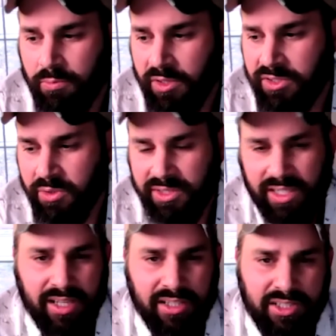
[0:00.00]
as soon as I
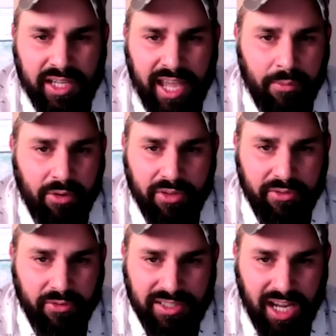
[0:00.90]
touched the camera for the
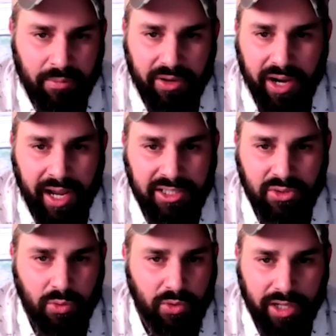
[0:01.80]
first time in high
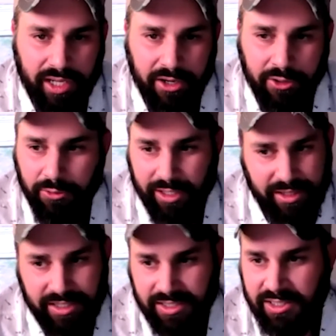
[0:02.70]
school, like I knew like
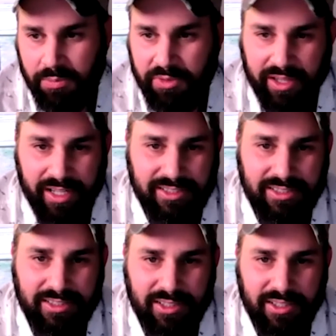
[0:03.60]
this is something
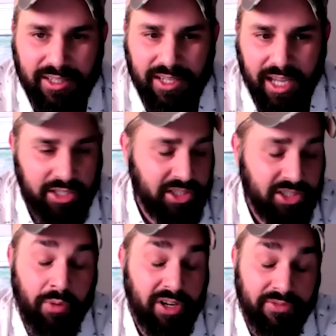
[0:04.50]
it's just so
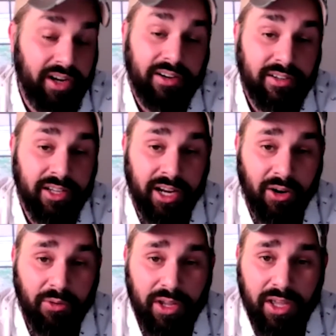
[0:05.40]
much fun,
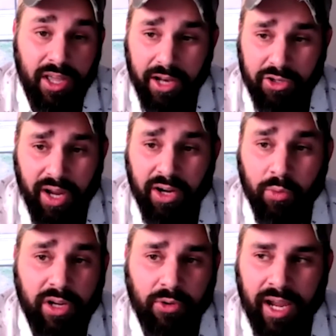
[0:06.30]
and trying to
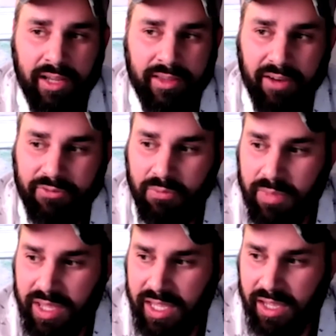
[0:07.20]
recreate that. For
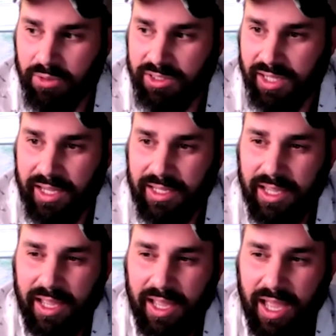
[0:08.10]
me, it was like
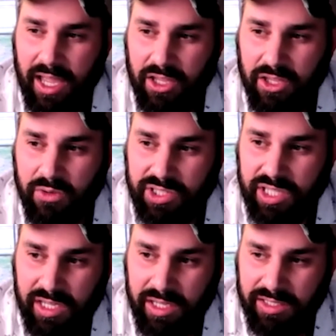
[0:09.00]
you
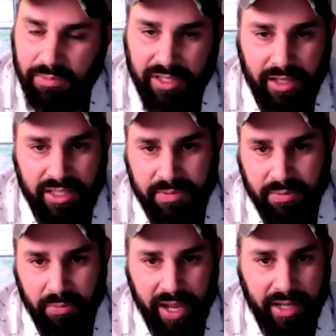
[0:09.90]
see something that these
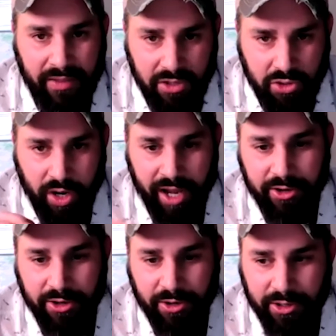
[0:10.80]
people make, and then you try it
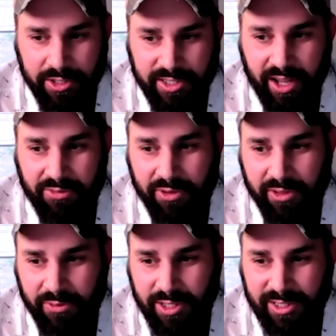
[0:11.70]
yourself for the
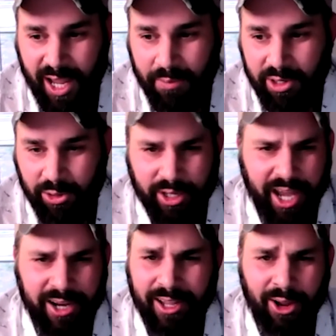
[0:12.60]
first time, and you look at it,
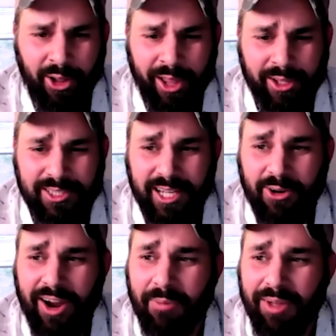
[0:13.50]
you're like, oh, that looks like
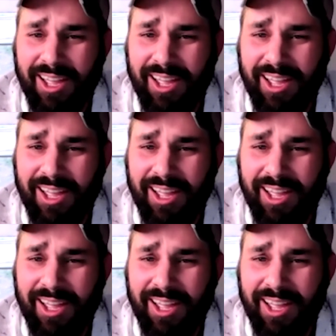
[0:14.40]
crap.